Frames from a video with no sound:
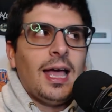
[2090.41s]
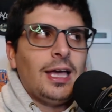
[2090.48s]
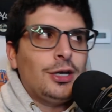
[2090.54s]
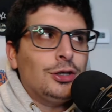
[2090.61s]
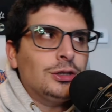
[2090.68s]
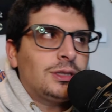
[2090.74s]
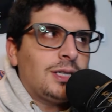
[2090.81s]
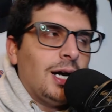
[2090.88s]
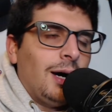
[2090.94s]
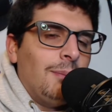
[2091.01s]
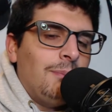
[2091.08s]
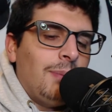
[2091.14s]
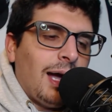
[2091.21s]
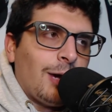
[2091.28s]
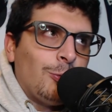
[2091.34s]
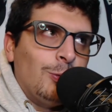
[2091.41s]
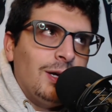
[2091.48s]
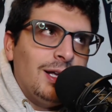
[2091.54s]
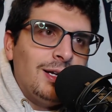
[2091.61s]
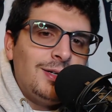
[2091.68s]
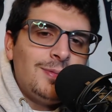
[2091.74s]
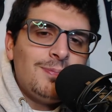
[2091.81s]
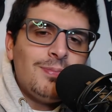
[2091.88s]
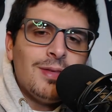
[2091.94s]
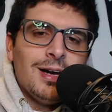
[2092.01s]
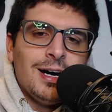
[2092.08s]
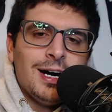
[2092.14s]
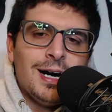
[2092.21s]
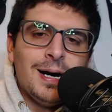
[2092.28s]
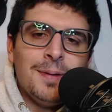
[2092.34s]
a good comeback win.
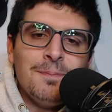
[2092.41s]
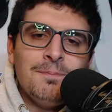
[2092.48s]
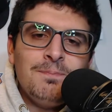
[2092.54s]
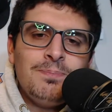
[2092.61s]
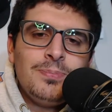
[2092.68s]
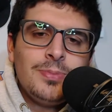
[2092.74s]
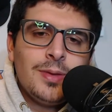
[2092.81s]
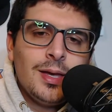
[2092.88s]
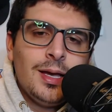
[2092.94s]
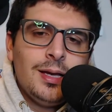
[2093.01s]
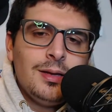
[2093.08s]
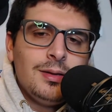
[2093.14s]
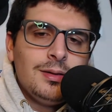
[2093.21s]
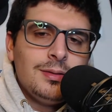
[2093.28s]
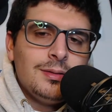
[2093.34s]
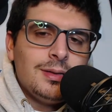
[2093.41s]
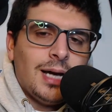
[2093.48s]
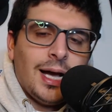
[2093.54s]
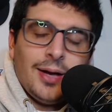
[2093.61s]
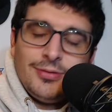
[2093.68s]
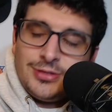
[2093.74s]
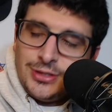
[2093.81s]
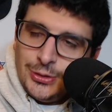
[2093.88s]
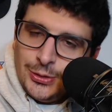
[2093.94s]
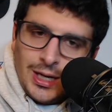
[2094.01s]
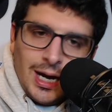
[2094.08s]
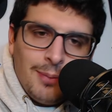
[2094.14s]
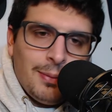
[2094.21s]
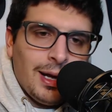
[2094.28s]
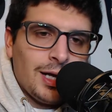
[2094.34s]
I've still
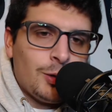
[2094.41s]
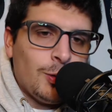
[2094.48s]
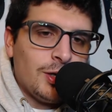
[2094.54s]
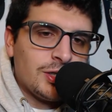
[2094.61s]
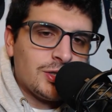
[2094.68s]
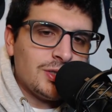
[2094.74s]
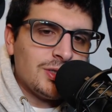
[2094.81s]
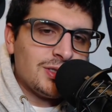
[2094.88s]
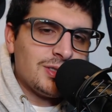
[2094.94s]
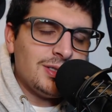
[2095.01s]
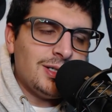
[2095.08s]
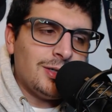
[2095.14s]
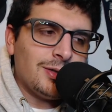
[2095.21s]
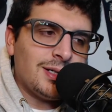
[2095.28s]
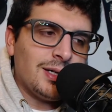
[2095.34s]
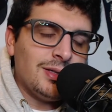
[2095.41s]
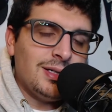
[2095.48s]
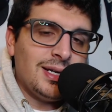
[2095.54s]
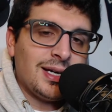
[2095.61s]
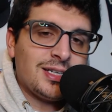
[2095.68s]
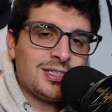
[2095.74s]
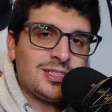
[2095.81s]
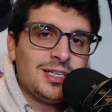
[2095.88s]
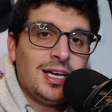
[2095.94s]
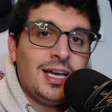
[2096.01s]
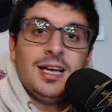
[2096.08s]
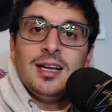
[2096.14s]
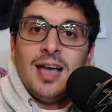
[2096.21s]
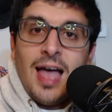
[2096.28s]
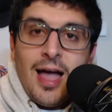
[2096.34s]
got my questions. Can the Knicks
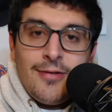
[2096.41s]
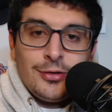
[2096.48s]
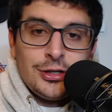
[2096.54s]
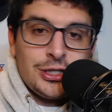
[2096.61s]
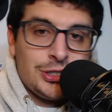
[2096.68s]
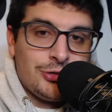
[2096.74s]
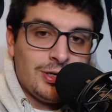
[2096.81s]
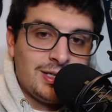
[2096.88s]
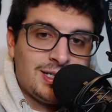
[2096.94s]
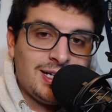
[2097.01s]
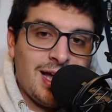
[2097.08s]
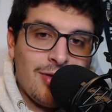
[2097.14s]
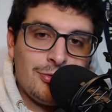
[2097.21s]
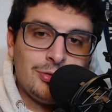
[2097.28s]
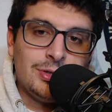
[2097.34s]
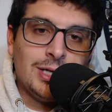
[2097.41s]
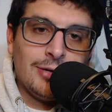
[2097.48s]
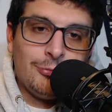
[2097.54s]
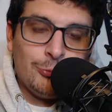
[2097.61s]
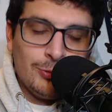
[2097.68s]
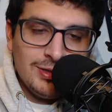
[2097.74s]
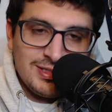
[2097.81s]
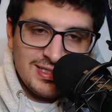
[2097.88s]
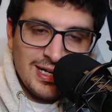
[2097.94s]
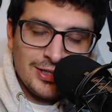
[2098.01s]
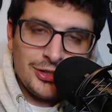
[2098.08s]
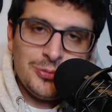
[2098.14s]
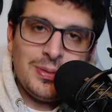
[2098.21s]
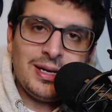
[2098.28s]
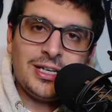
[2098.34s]
ever string together enough wins now
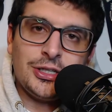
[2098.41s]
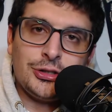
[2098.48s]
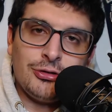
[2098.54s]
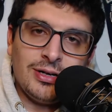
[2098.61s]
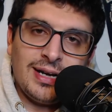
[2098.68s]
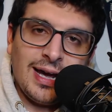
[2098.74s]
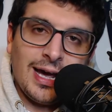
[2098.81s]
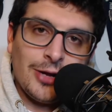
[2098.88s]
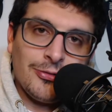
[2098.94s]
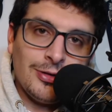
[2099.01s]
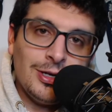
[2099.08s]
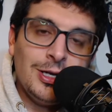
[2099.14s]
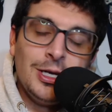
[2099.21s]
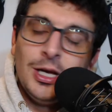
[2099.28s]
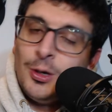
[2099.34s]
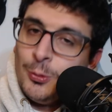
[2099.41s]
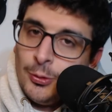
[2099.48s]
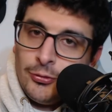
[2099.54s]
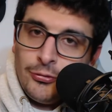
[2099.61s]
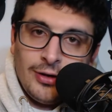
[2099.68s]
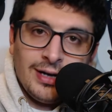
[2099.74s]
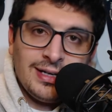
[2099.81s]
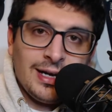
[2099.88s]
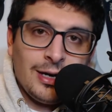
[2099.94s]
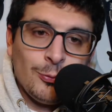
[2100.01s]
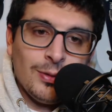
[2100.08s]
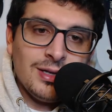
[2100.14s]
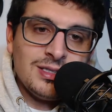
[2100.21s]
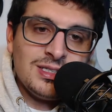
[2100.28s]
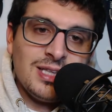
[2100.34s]
to make a streak out of it? We'll find out
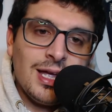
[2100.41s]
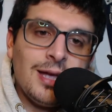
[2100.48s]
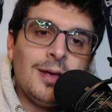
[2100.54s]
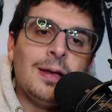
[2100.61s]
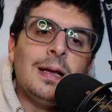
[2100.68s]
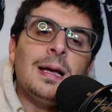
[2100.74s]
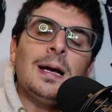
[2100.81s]
Wednesday.